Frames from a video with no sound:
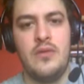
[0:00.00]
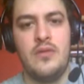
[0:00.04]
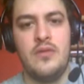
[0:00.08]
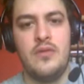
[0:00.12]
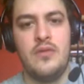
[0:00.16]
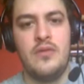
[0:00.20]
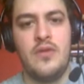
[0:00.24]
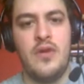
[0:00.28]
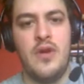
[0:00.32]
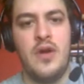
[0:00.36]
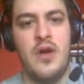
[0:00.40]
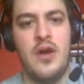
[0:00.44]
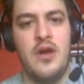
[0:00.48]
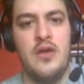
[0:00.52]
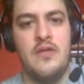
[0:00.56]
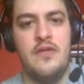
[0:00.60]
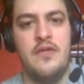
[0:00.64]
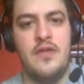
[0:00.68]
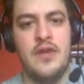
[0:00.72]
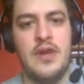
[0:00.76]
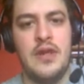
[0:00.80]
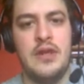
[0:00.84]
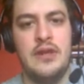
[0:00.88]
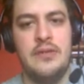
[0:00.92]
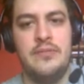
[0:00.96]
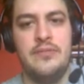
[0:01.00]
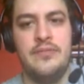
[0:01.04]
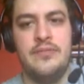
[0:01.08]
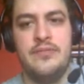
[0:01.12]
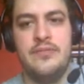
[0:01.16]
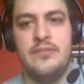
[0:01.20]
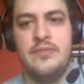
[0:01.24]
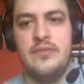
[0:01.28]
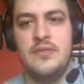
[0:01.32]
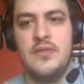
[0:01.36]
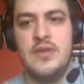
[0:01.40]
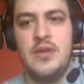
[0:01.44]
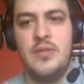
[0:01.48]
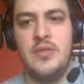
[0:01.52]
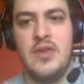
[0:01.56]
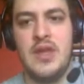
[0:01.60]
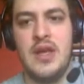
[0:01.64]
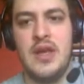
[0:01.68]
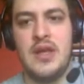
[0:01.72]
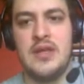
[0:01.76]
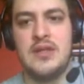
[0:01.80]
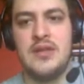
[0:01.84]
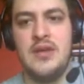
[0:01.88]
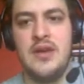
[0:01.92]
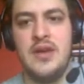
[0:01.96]
So hopefully, something
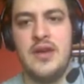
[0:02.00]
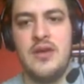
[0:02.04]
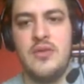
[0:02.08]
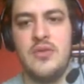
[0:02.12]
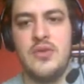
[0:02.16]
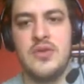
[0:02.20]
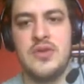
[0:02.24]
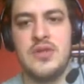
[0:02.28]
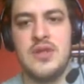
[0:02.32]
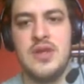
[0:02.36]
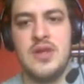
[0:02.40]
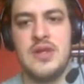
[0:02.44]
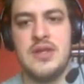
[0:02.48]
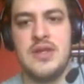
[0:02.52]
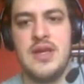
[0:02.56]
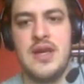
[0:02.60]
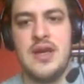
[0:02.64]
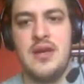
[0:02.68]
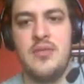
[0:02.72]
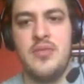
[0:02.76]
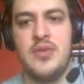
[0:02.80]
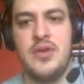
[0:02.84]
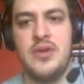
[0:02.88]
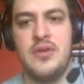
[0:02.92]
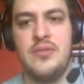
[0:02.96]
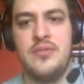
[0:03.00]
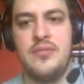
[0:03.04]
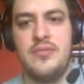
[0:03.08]
exciting will start to happen.